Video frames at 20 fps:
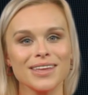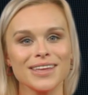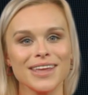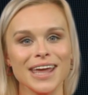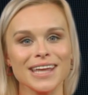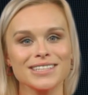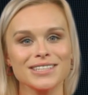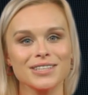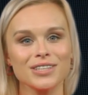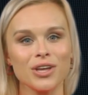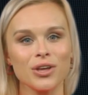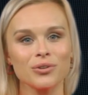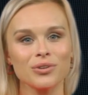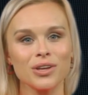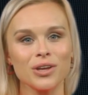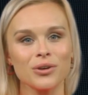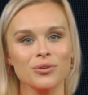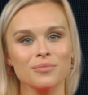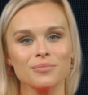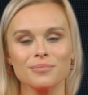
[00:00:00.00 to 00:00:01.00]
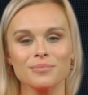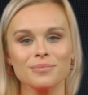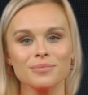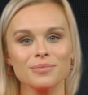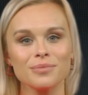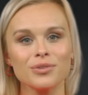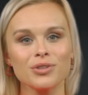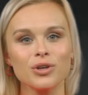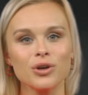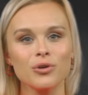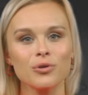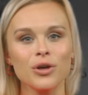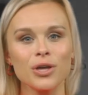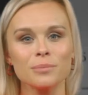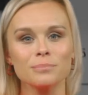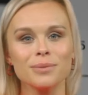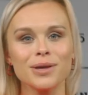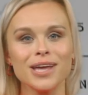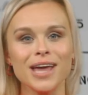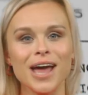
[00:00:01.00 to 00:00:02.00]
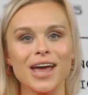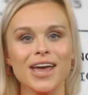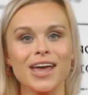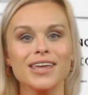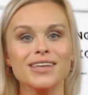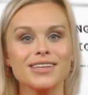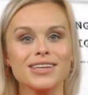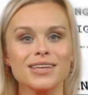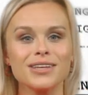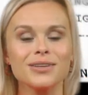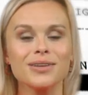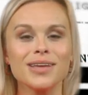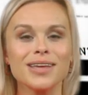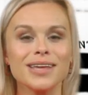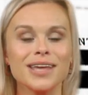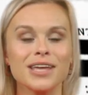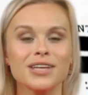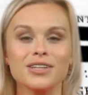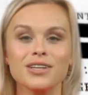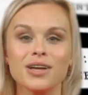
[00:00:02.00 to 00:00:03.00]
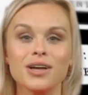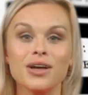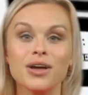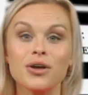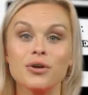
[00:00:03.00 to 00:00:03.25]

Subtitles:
That's a no-no. To avoid PII data leakage,